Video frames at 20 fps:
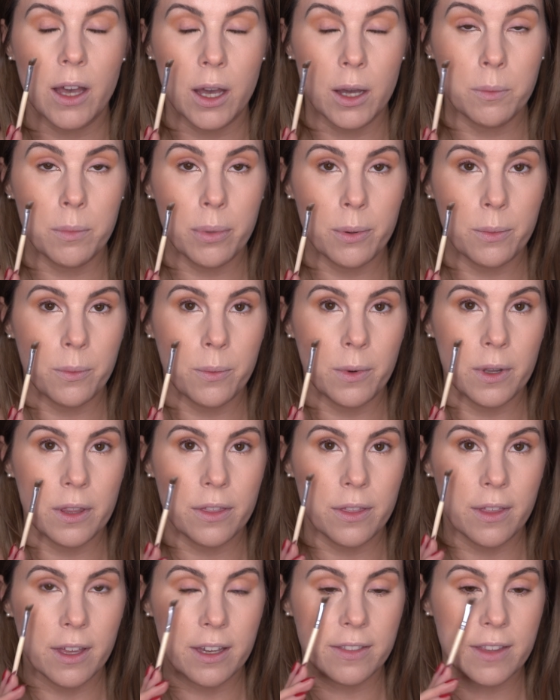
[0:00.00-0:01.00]
up
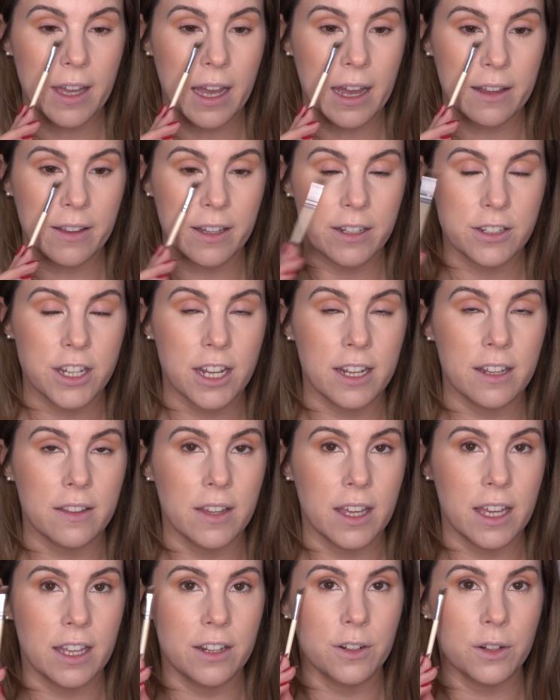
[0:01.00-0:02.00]
with like the highlight shade
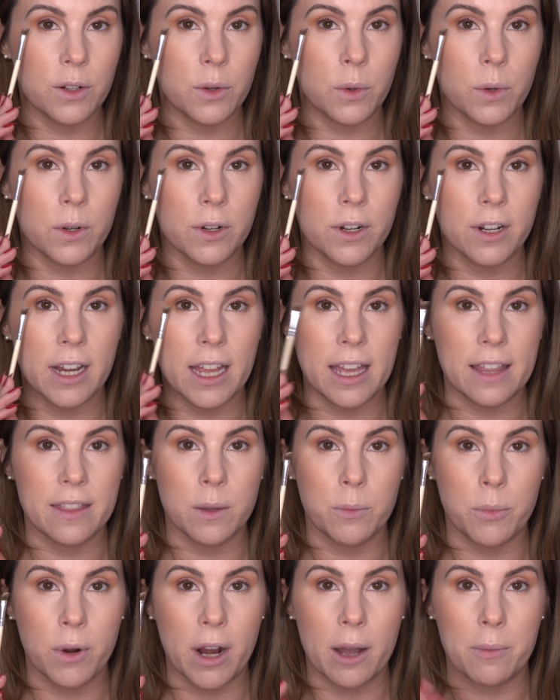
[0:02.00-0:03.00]
in the inner corner
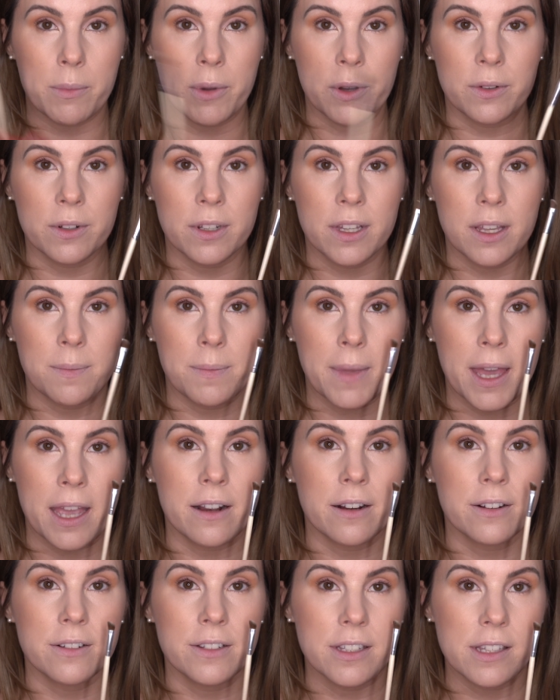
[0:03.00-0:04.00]
and the brow bone
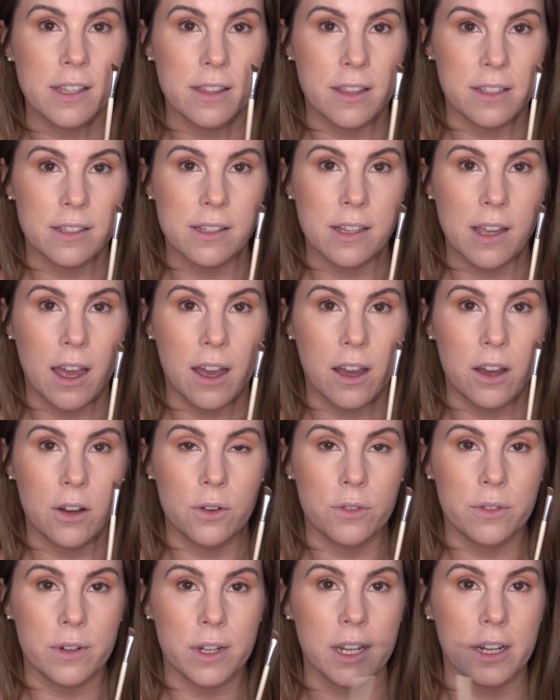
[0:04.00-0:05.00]
compared to this eye
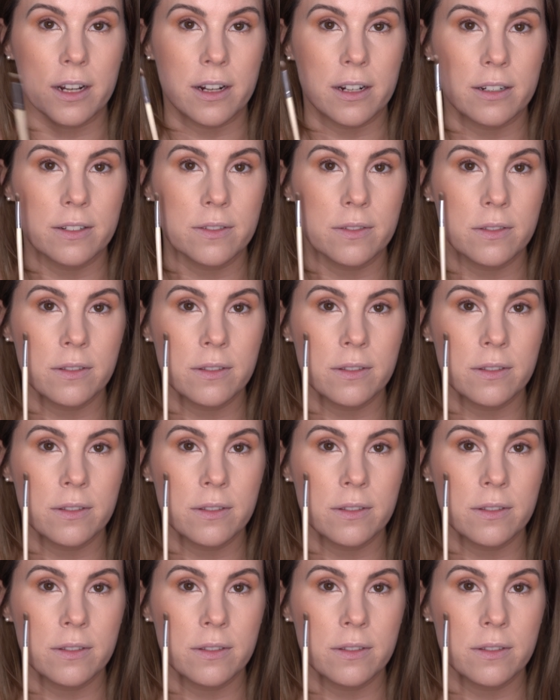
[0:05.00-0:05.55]
over here.